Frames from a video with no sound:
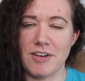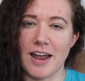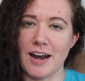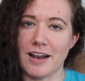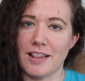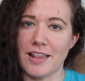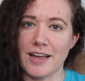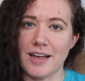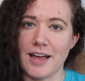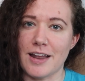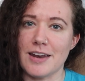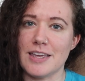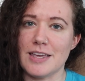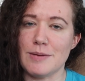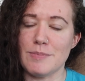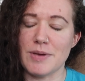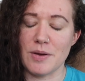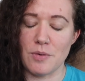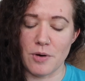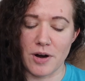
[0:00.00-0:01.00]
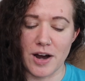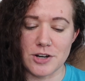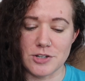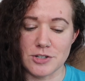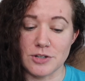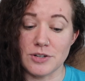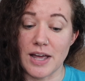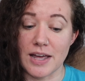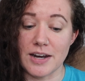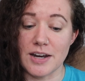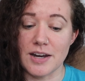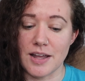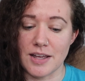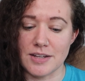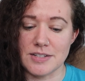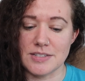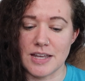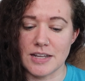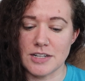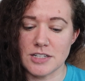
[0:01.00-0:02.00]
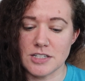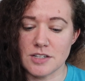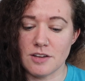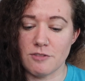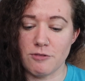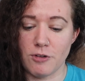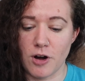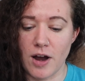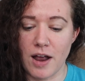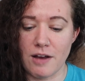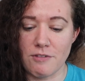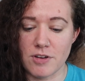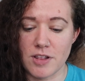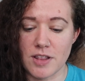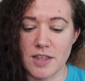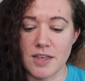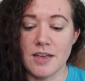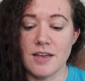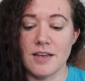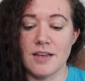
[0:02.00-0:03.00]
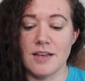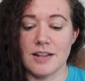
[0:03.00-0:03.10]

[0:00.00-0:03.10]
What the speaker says: kind of like on eBay where I do 99 cents for every